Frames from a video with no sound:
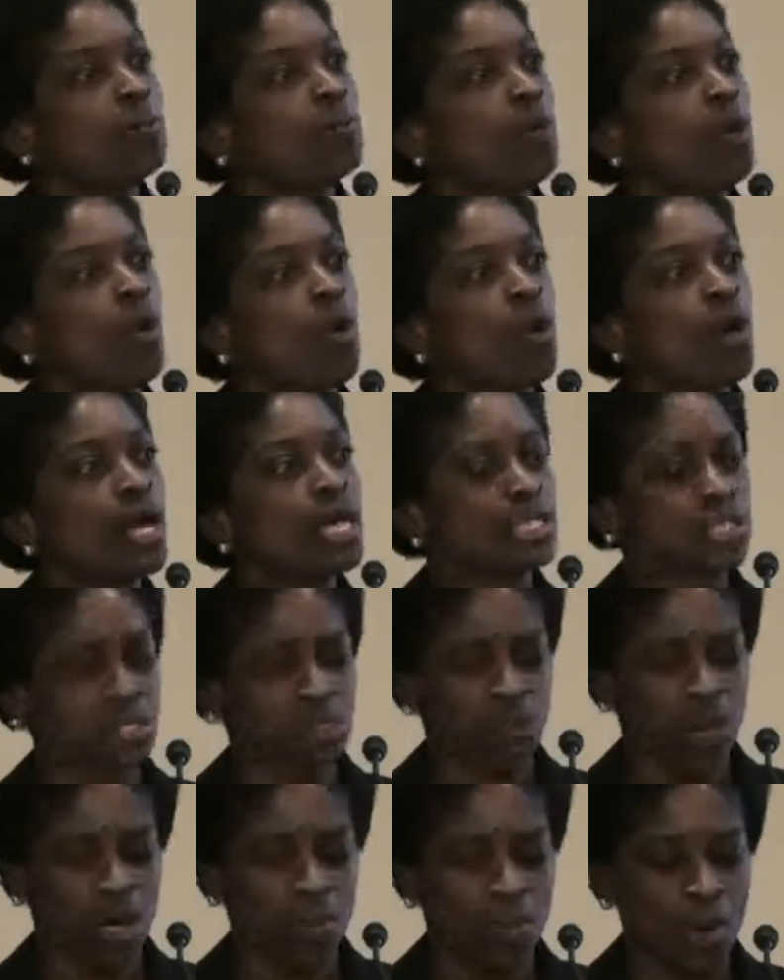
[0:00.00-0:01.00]
poised
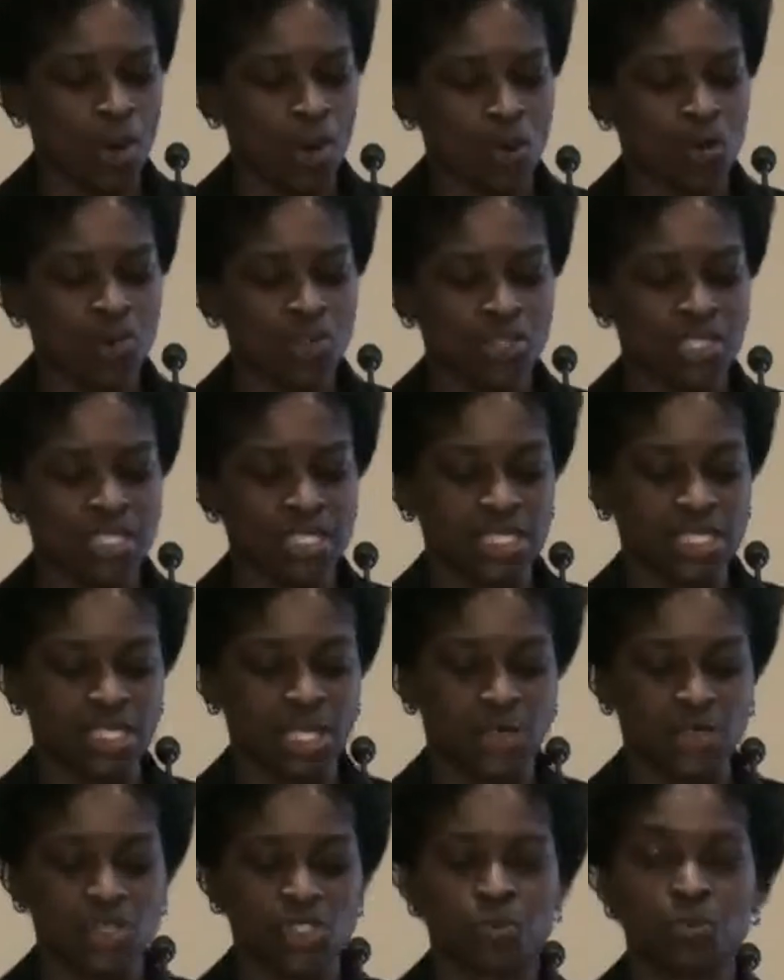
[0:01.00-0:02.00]
to uphold this
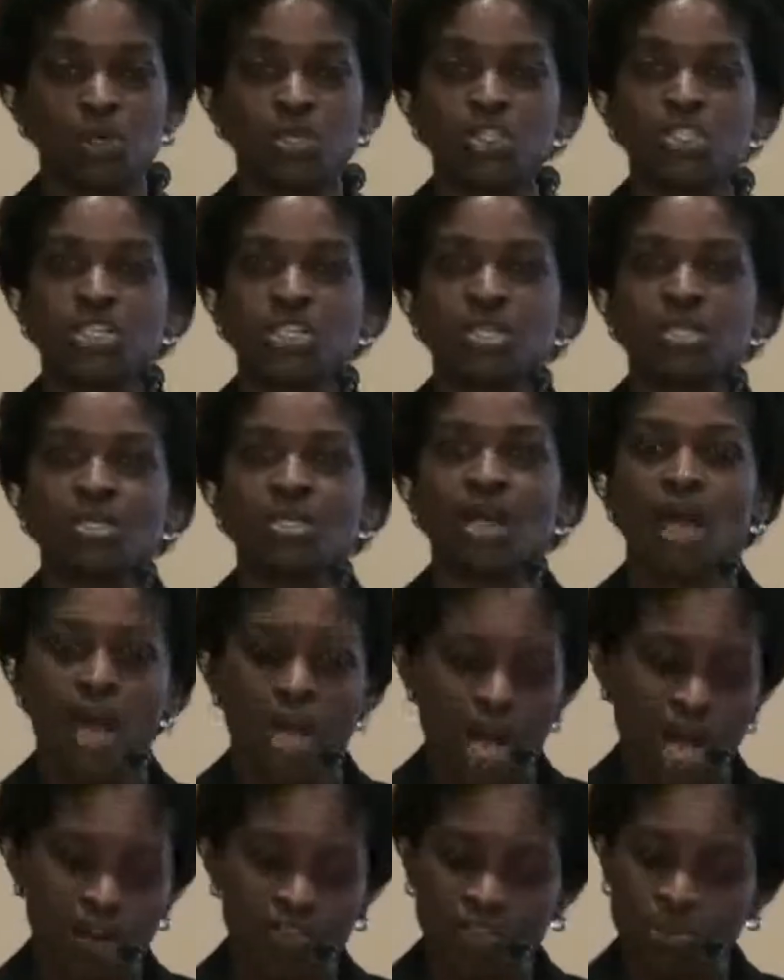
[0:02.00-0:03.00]
center's mission
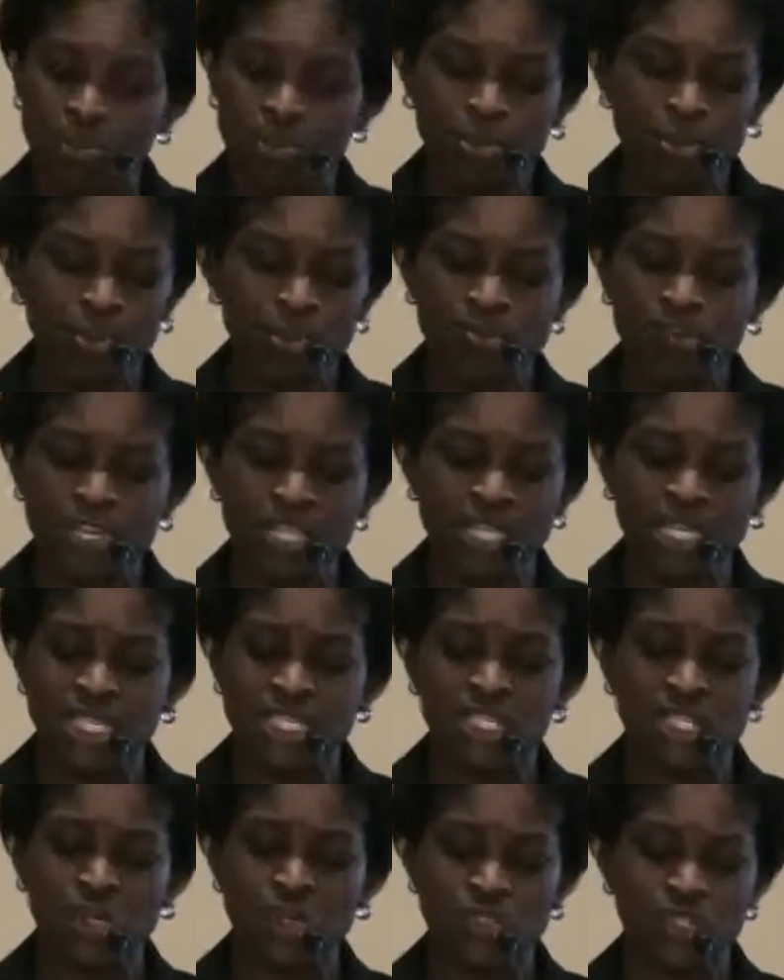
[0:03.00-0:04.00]
of improving the
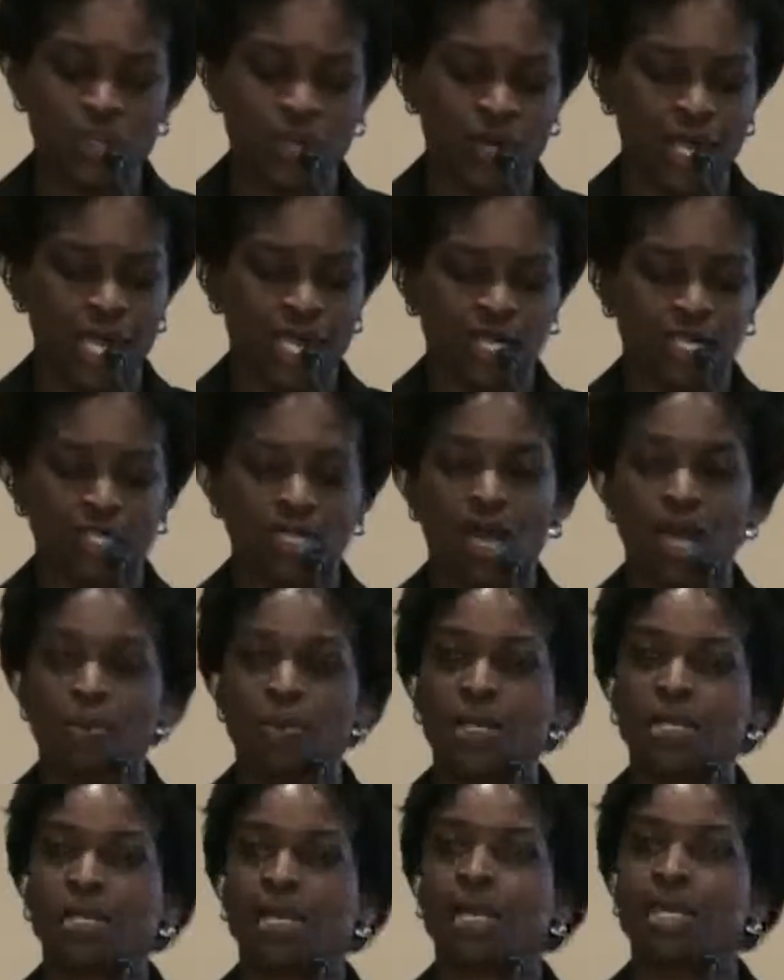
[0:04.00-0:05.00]

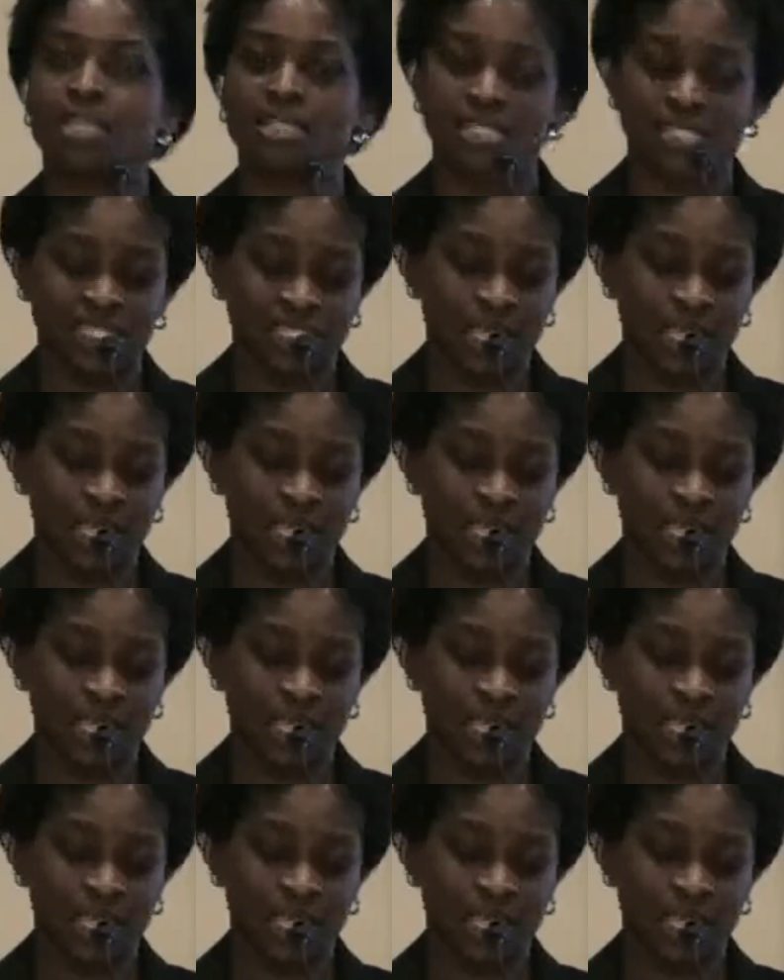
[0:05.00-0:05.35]
socioeconomic and